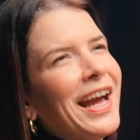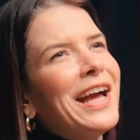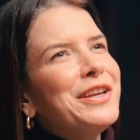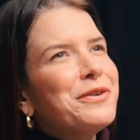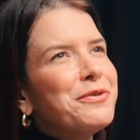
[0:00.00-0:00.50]

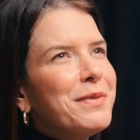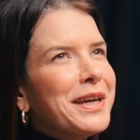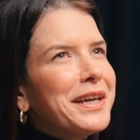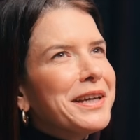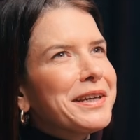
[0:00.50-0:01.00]
And you've
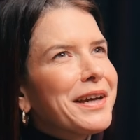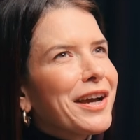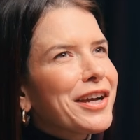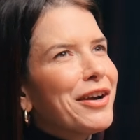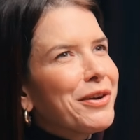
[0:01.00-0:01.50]
been
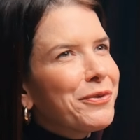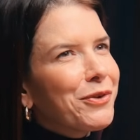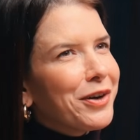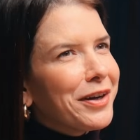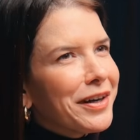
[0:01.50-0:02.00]
at
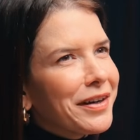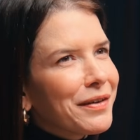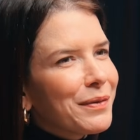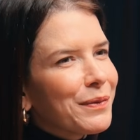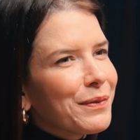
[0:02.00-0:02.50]

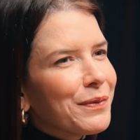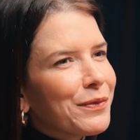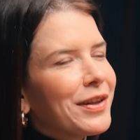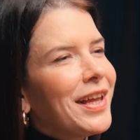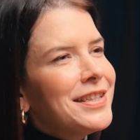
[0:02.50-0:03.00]
Carrefour
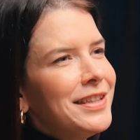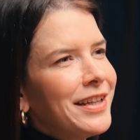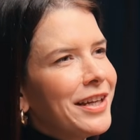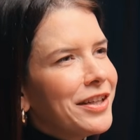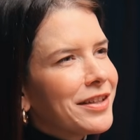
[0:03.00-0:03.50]
for less than
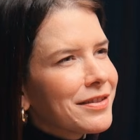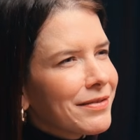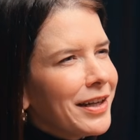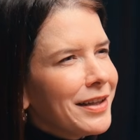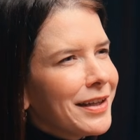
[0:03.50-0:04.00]
10 years,
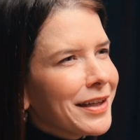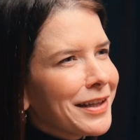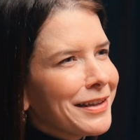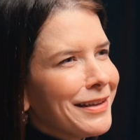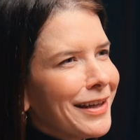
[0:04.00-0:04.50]
right?
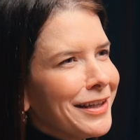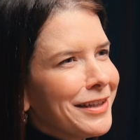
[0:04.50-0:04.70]
Like 9